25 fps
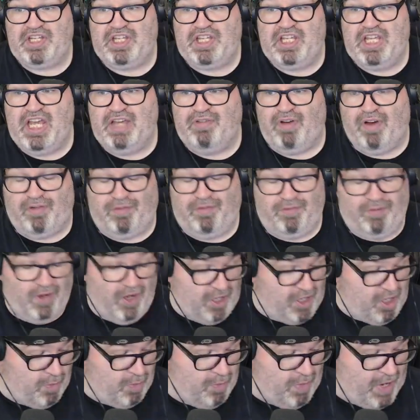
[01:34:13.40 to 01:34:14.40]
give a
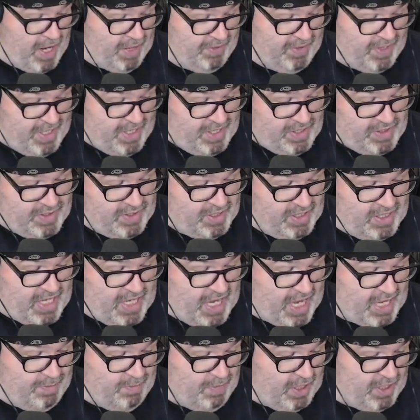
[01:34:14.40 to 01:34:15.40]
fuck about this.
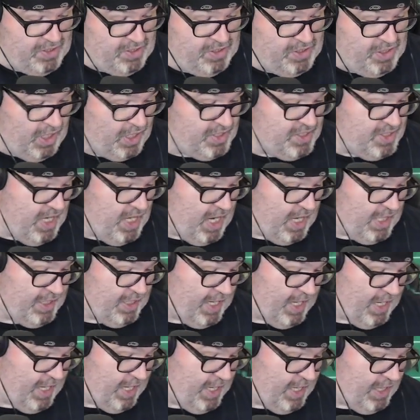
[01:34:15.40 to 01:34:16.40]
Genma does not
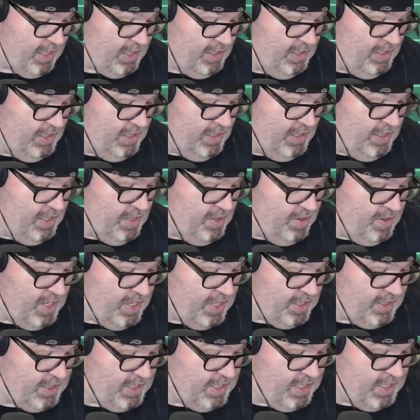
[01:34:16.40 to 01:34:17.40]
care
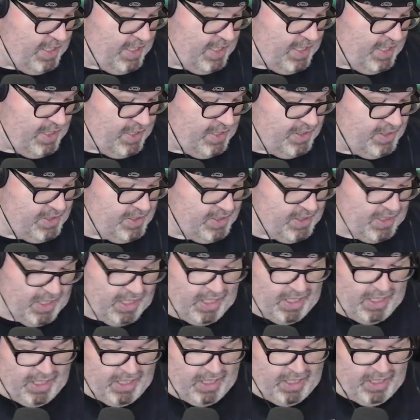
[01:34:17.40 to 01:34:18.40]
that he is
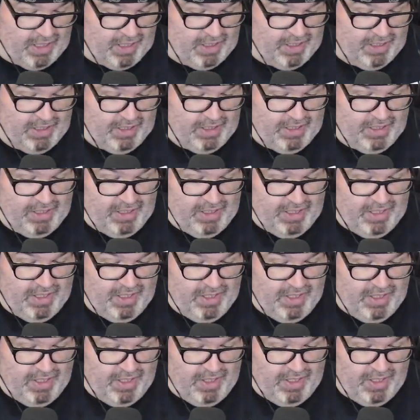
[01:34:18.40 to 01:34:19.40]
that
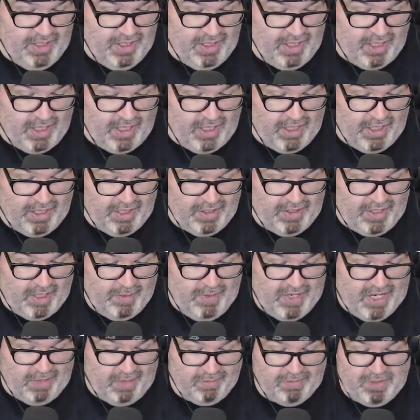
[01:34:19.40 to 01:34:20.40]
he
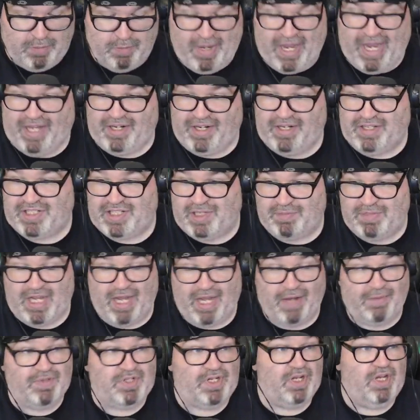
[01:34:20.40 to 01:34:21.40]
becomes a panda
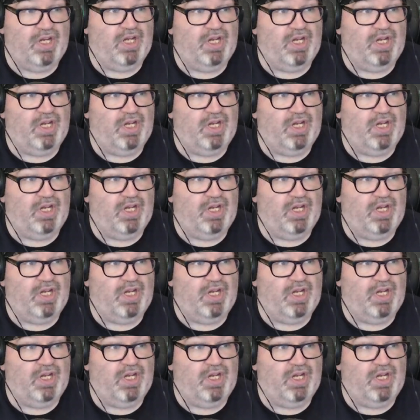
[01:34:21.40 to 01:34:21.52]
sometimes.